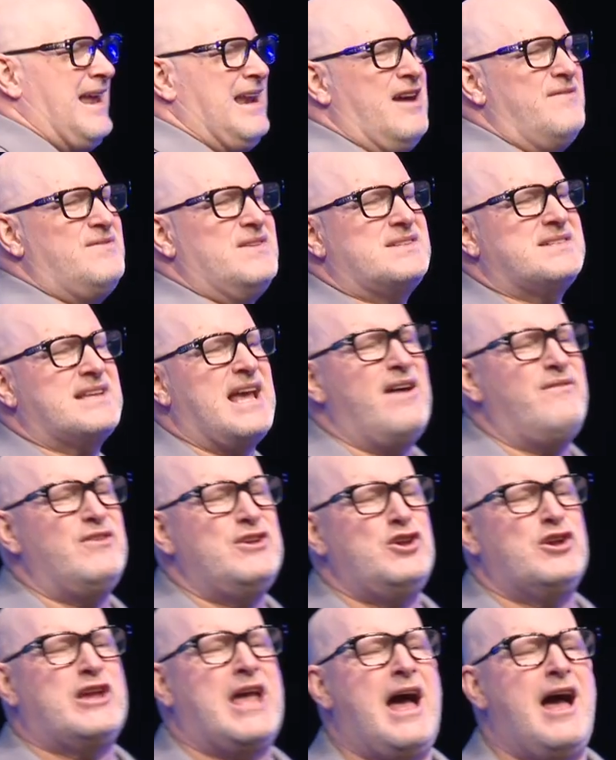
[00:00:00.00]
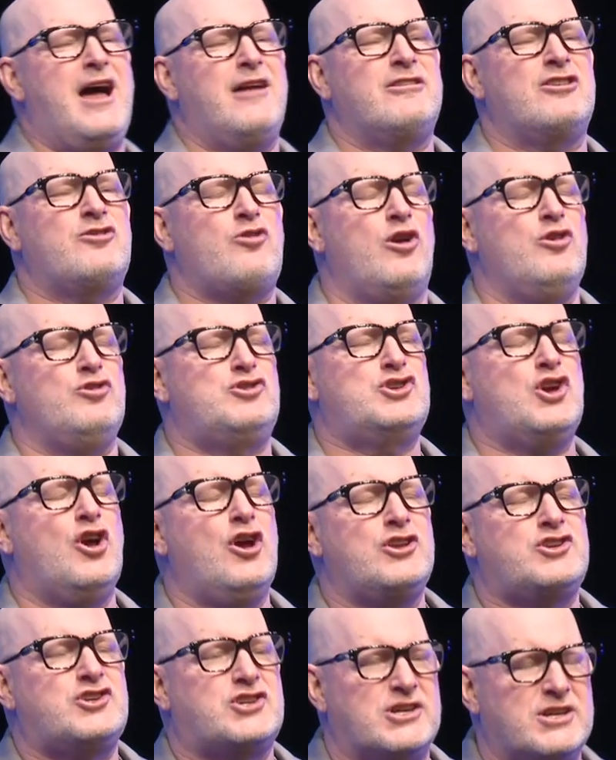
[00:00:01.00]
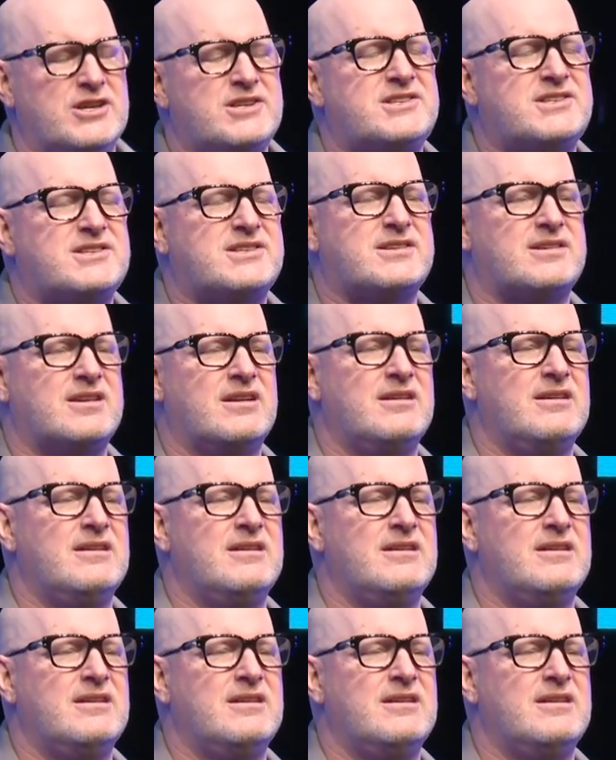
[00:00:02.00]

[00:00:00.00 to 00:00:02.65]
and I've discovered you can't grow churches.